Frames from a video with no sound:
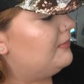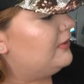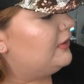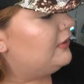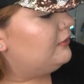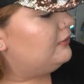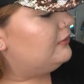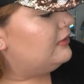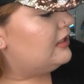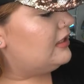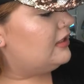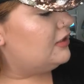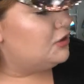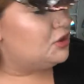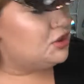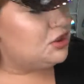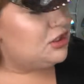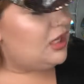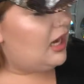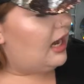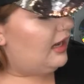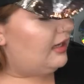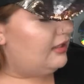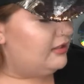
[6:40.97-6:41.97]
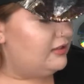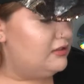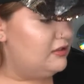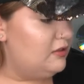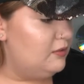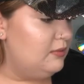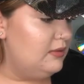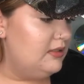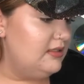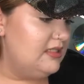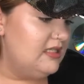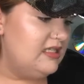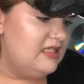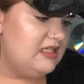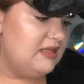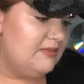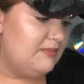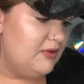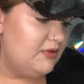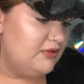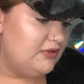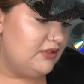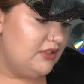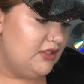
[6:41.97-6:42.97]
Beauty Shot. So what is this
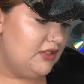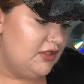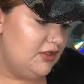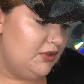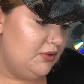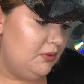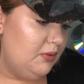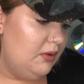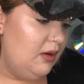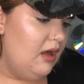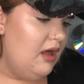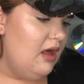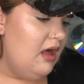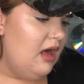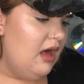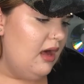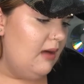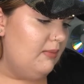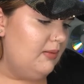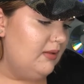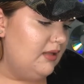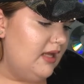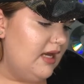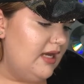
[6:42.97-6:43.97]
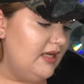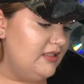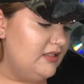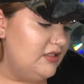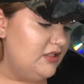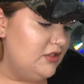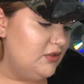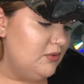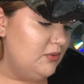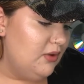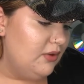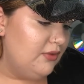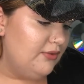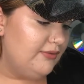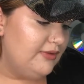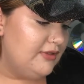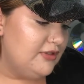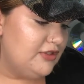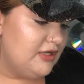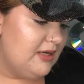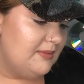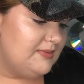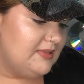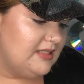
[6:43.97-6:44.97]
supposed to do? Apply two or three
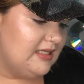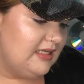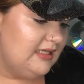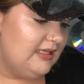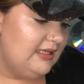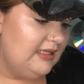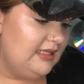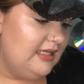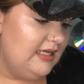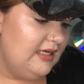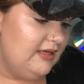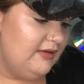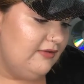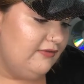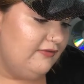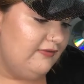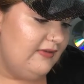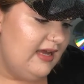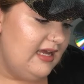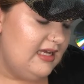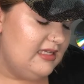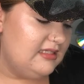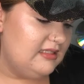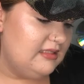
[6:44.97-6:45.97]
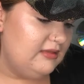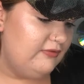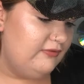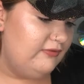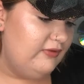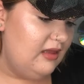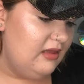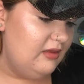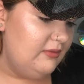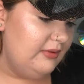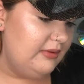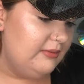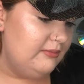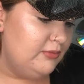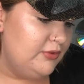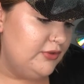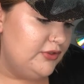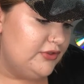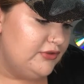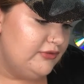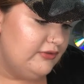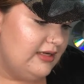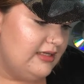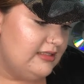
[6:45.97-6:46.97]
drops to clean face, follow with
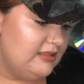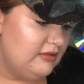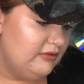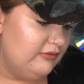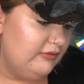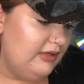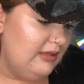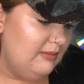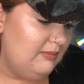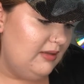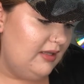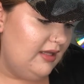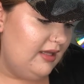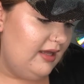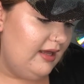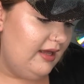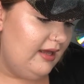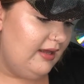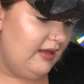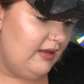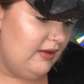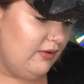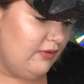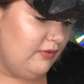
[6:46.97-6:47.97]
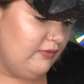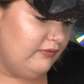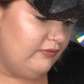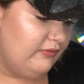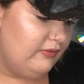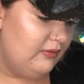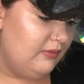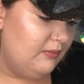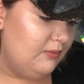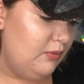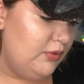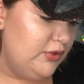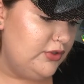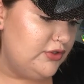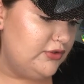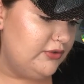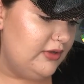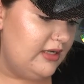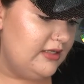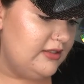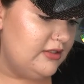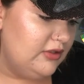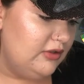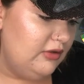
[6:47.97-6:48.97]
moisturizer, reapply over
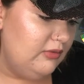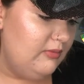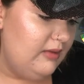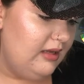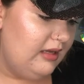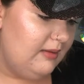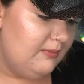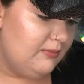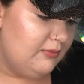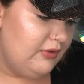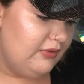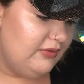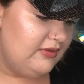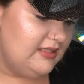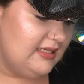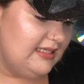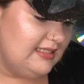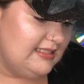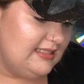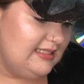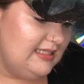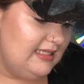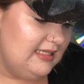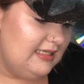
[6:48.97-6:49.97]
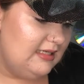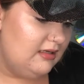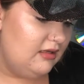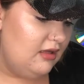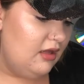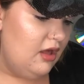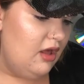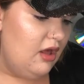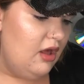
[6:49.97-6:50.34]
moisturizer or makeup throughout the day as needed.